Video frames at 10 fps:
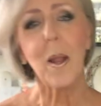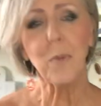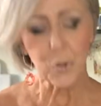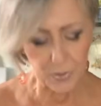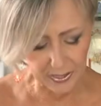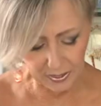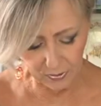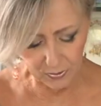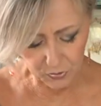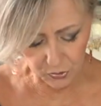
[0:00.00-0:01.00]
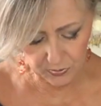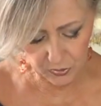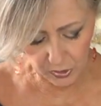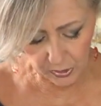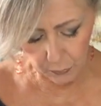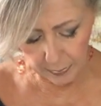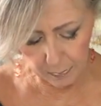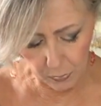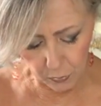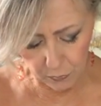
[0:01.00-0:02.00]
I'm doing here is just going to
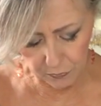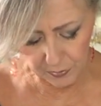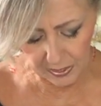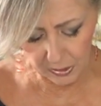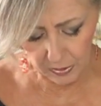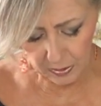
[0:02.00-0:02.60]
remove the